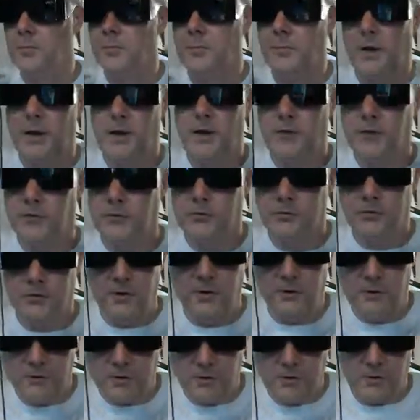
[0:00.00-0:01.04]
I don't know,
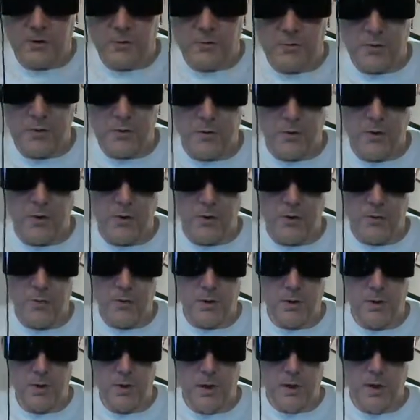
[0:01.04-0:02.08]
shift or something weird,
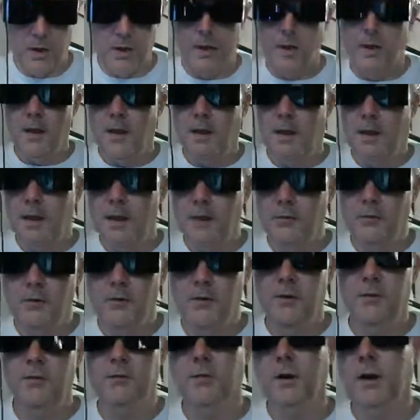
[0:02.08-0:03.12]
but as it
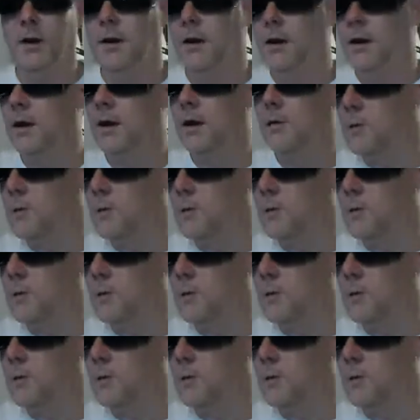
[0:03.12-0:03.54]
is right now, I